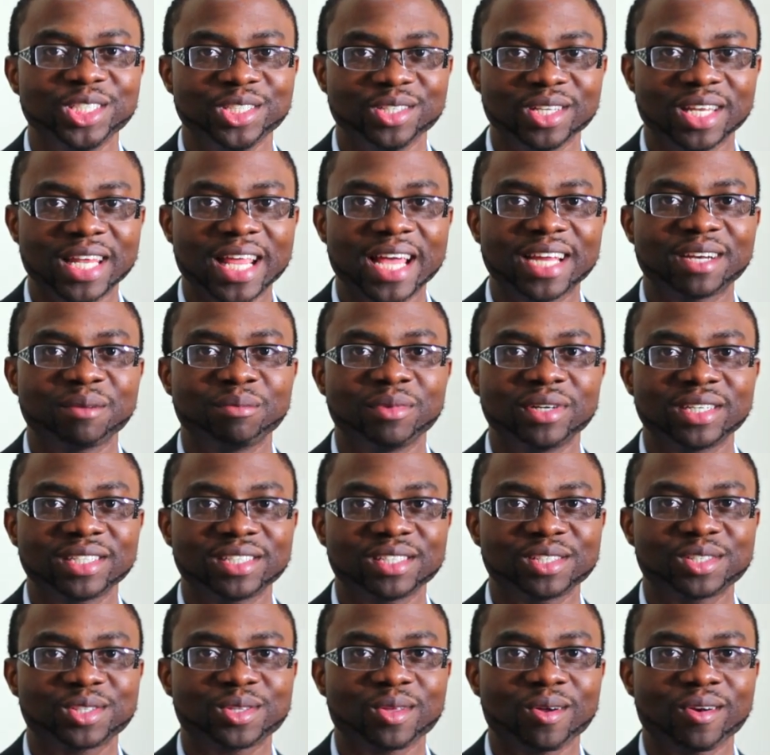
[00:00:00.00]
you land among
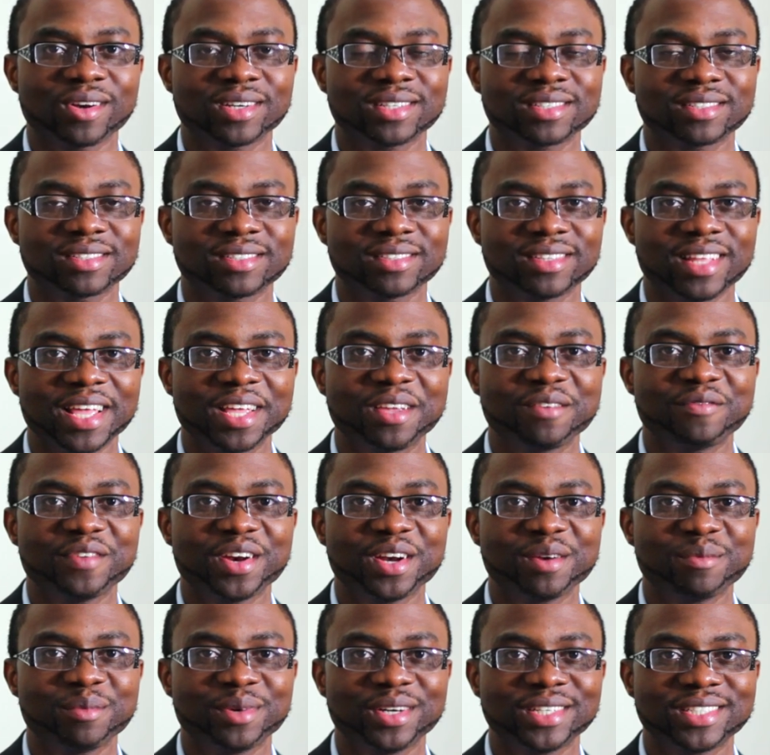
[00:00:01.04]
the stars. Thank you
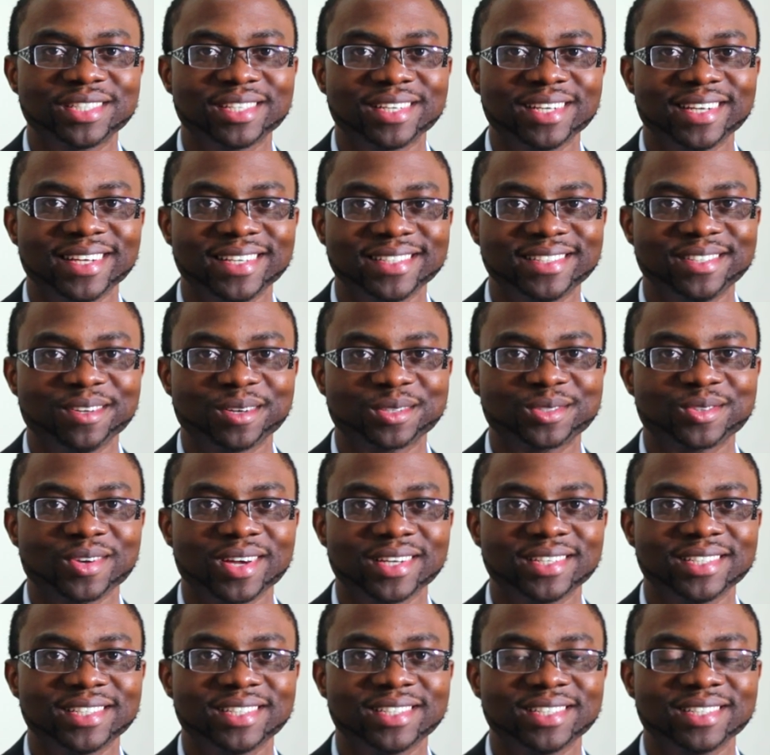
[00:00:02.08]
very much. It's Dr.
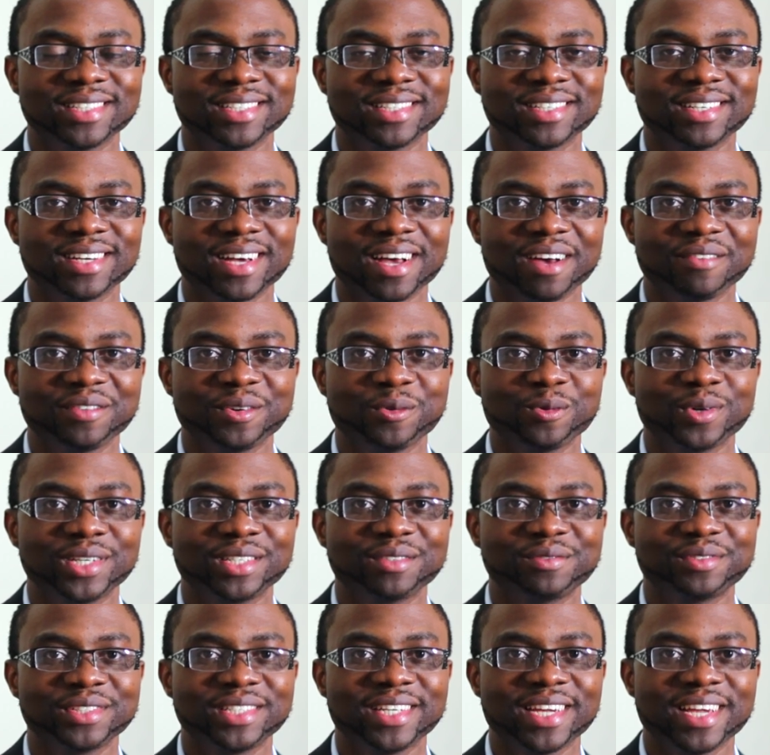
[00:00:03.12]
Adeshina. Have a
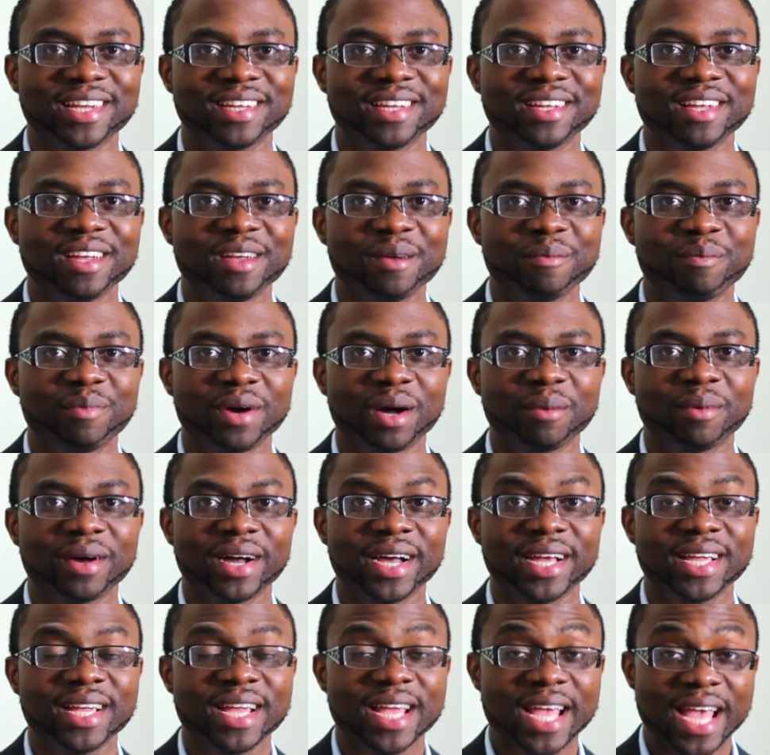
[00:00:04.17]
wonderful day.
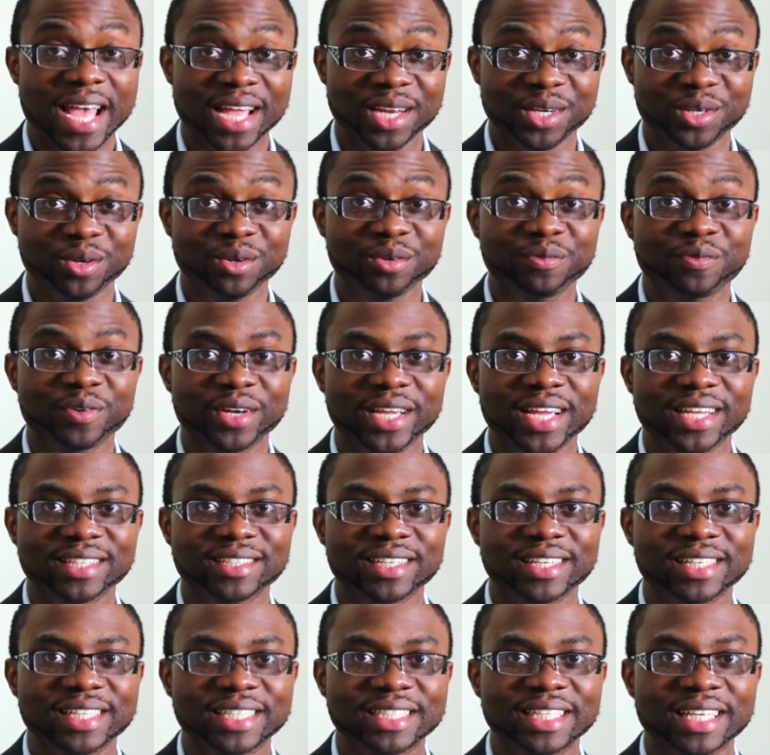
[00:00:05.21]
Bye-bye. And don't forget
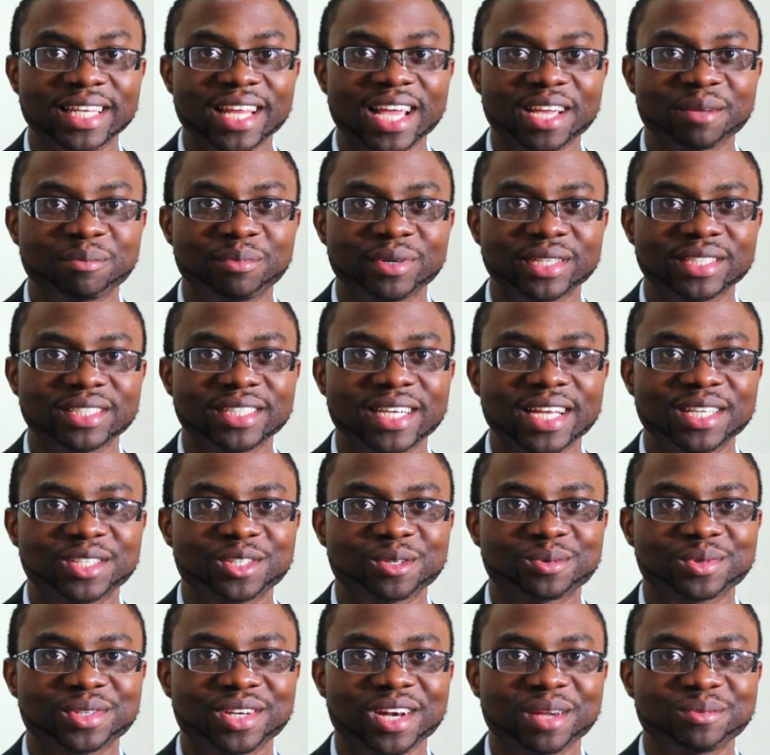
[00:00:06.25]
to click the like button and
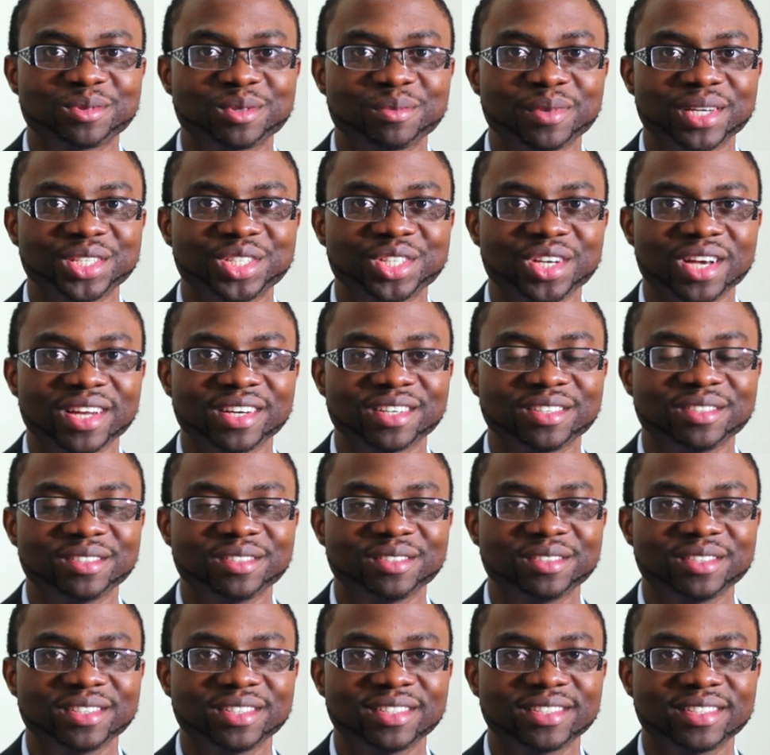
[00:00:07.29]
subscribe to my channel.
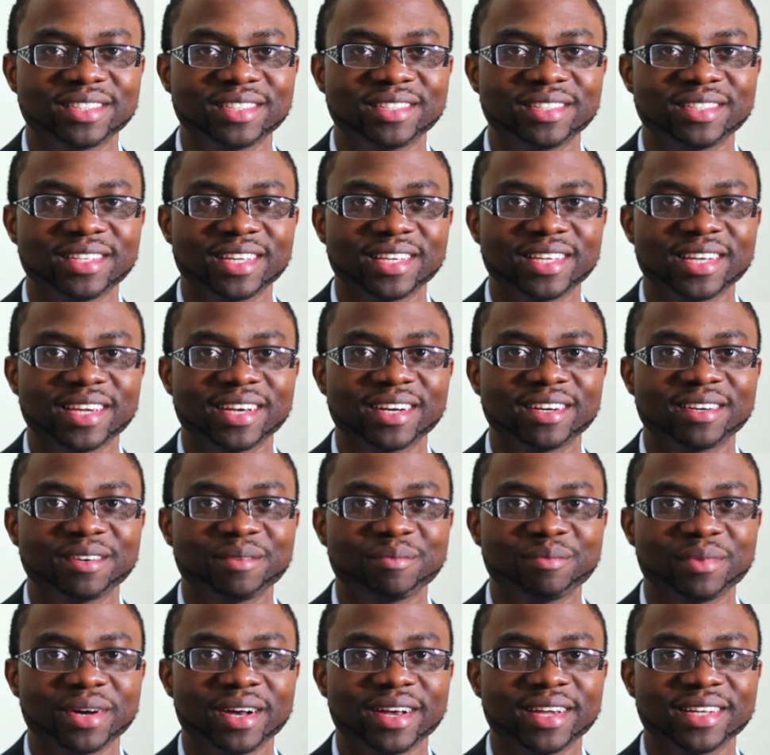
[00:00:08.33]
Take care.
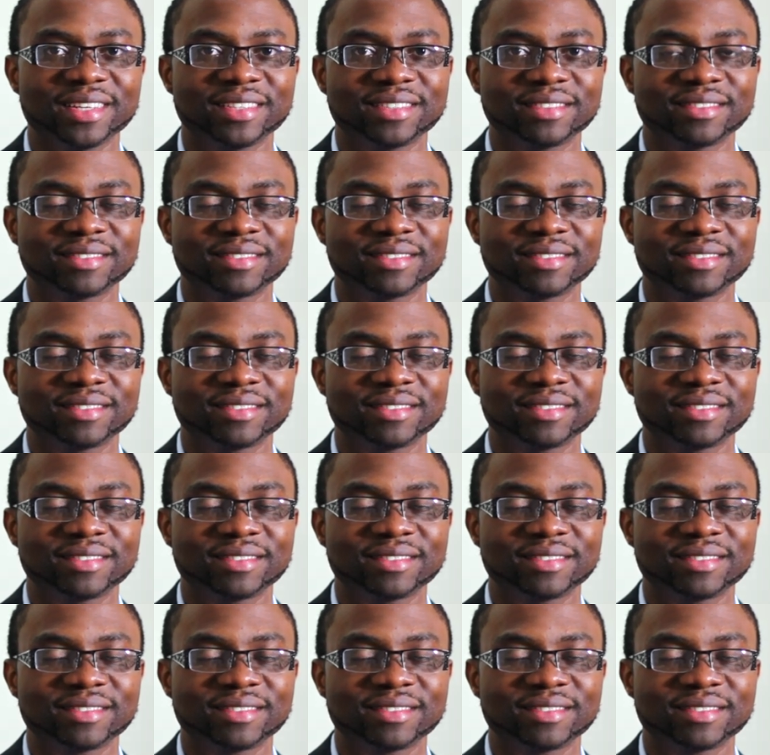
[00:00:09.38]
Bye.